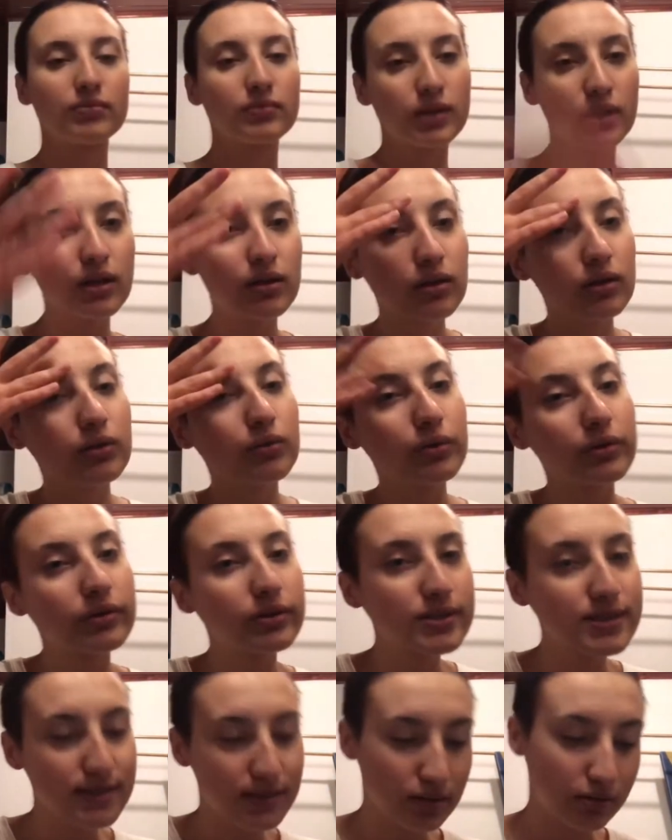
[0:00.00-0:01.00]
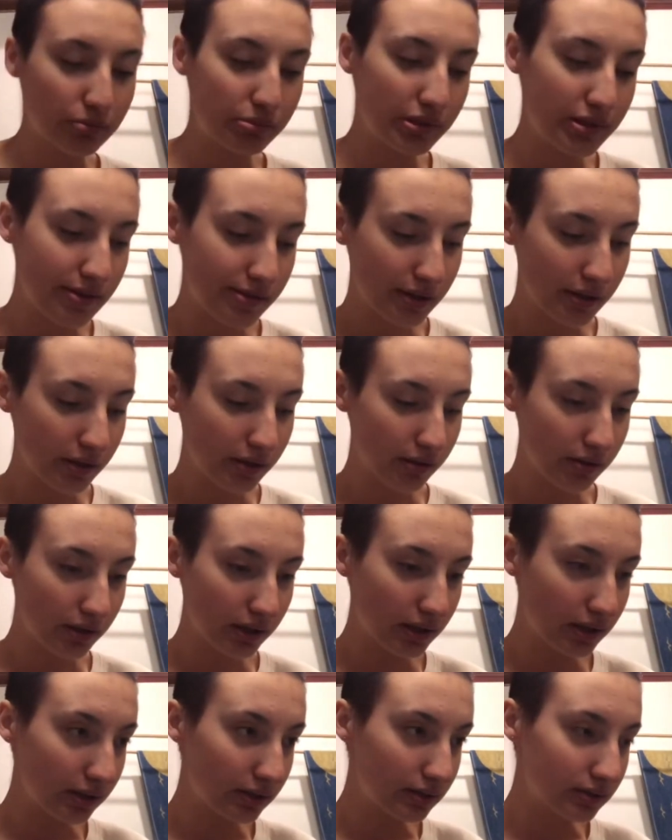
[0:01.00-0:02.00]
the glue would still be there,
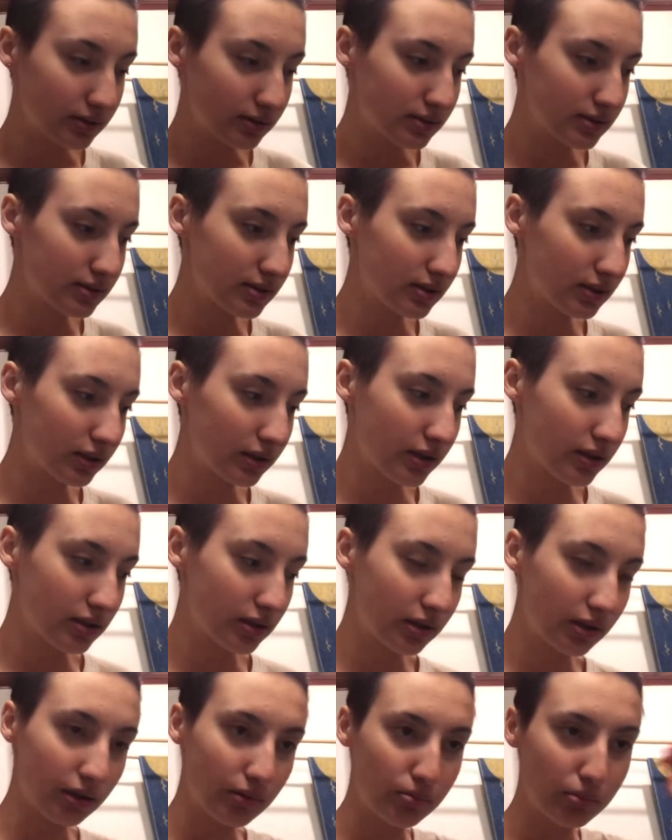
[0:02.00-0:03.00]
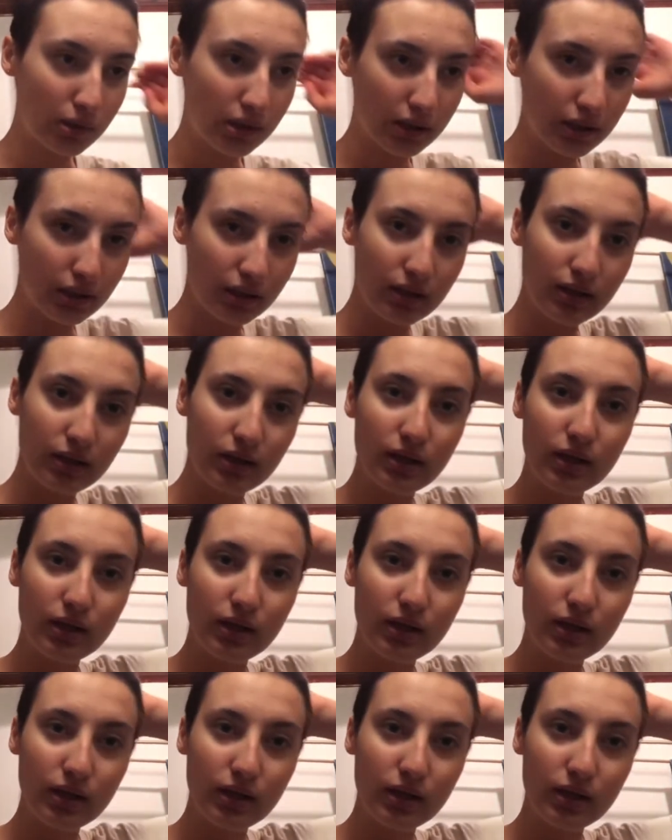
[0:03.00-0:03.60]
and I think my